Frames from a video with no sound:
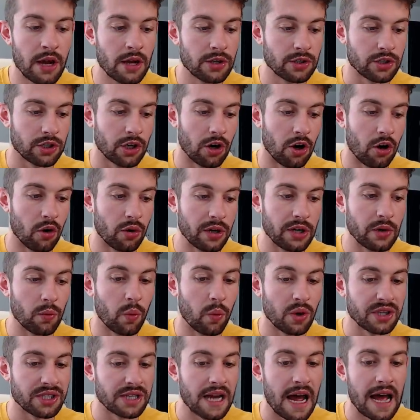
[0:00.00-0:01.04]
So he
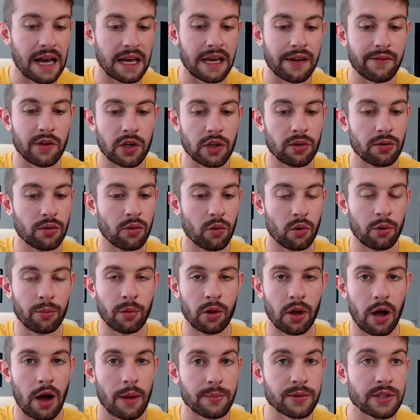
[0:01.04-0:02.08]
was not giving you the
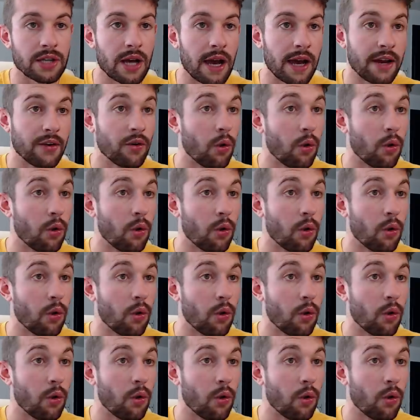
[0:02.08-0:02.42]
normal upside